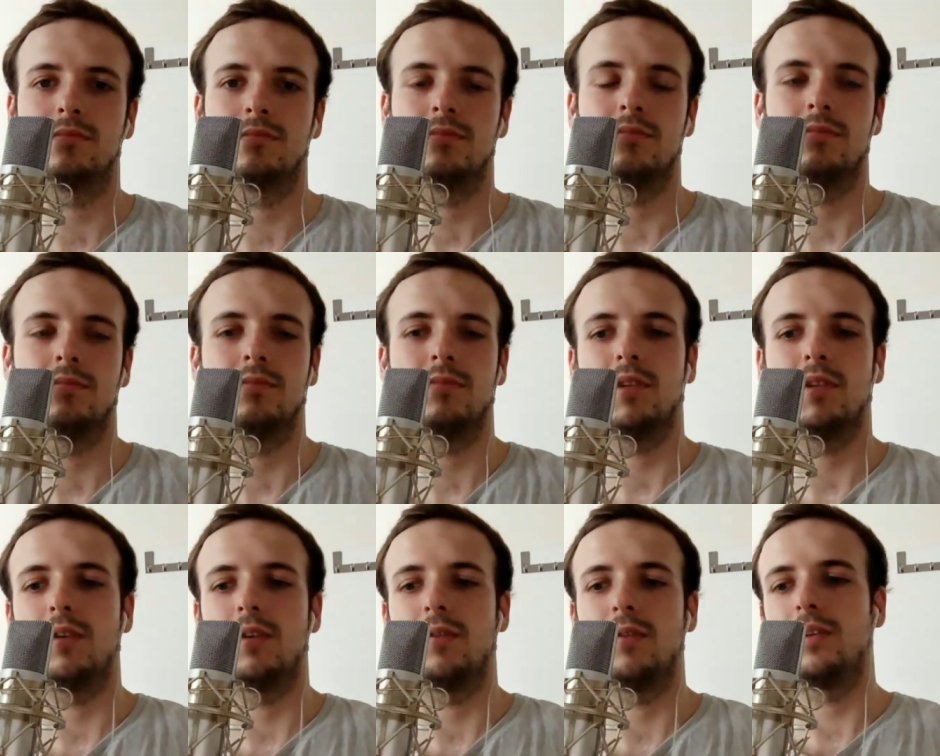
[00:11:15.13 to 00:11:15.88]

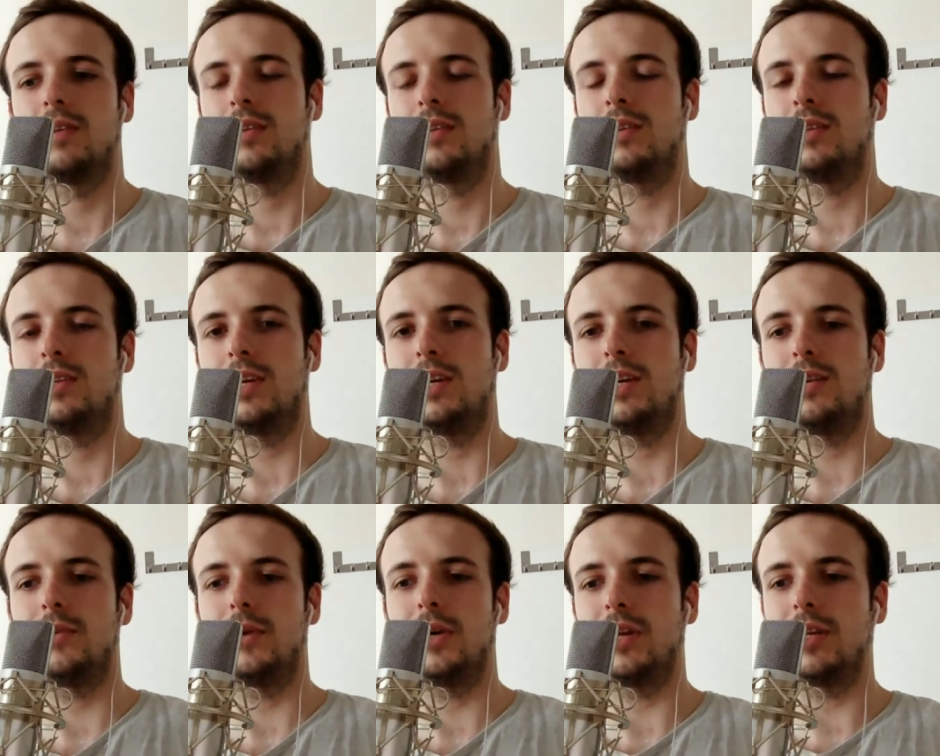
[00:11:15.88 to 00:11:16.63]
cheesy, and
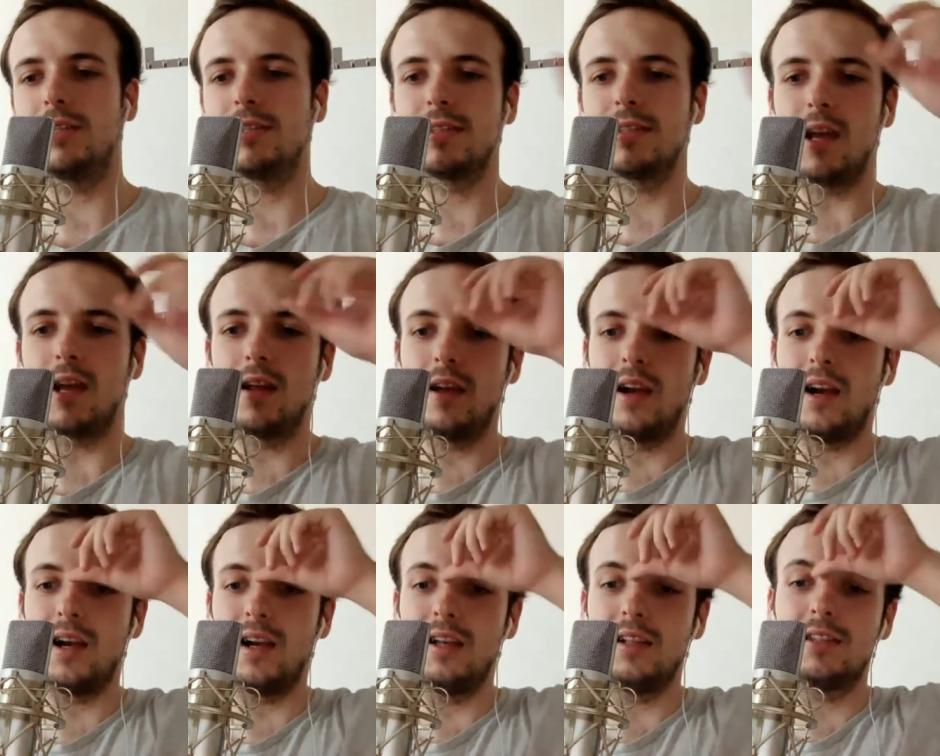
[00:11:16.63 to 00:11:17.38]
it's not
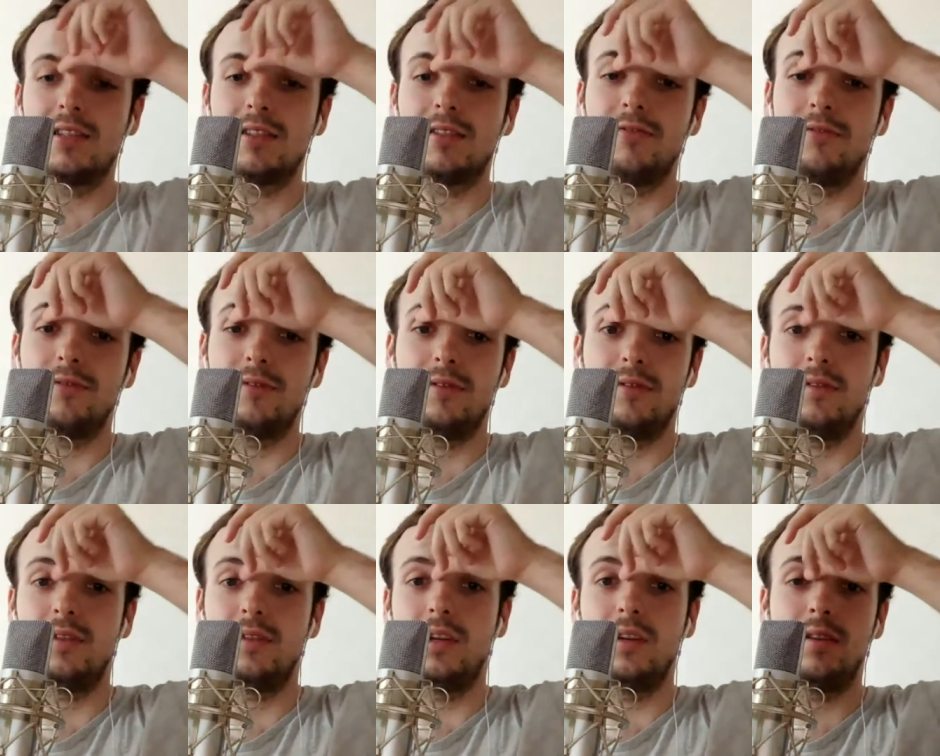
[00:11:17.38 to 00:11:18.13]
underhanded.
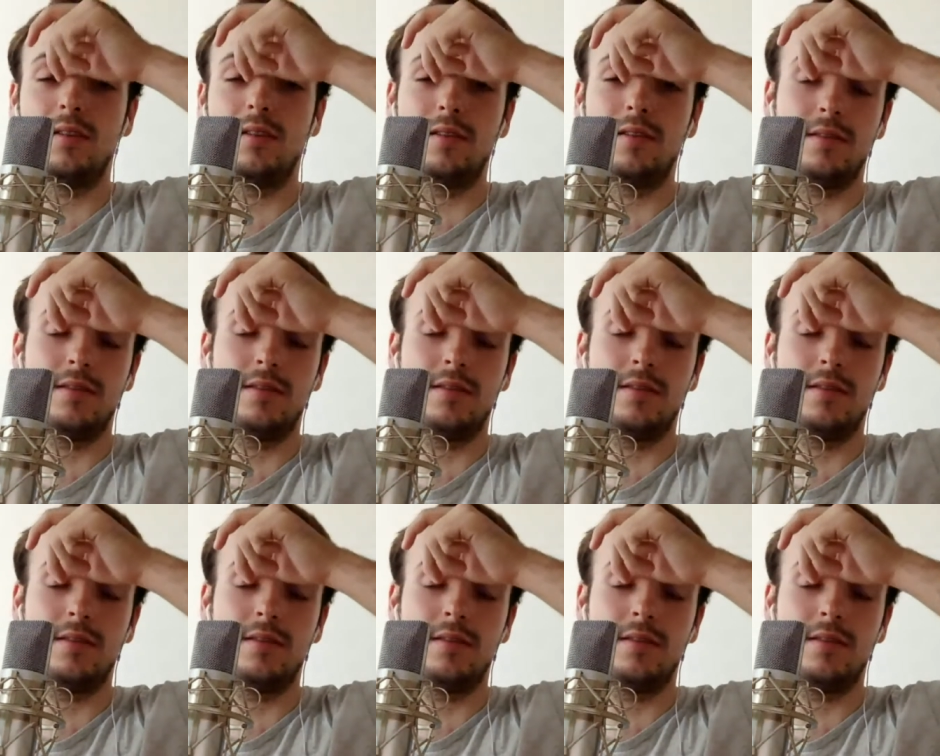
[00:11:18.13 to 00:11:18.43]
It's real.